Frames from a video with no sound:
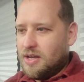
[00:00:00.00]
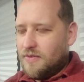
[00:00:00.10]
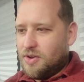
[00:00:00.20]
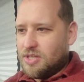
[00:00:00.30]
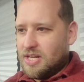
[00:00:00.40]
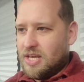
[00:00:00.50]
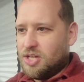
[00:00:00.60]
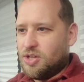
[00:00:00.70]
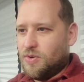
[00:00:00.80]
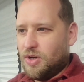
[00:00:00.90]
If there's an
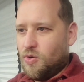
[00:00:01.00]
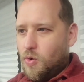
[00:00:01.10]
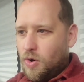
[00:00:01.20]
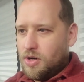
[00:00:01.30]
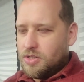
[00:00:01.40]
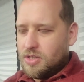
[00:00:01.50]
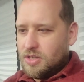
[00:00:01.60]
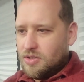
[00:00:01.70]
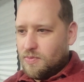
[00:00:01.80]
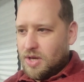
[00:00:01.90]
issue in court,
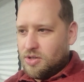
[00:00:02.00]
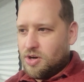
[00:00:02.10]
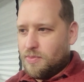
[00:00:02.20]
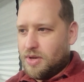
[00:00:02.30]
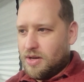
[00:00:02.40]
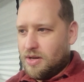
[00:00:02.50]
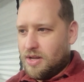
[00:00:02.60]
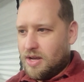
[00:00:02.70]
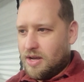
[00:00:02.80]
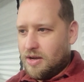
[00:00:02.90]
it's going to be interpreted
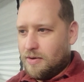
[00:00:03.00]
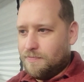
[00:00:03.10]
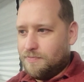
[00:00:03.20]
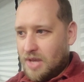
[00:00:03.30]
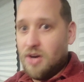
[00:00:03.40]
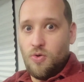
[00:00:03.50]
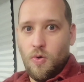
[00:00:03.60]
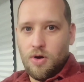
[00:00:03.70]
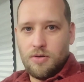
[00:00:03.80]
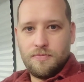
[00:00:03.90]
in
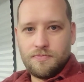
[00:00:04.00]
court.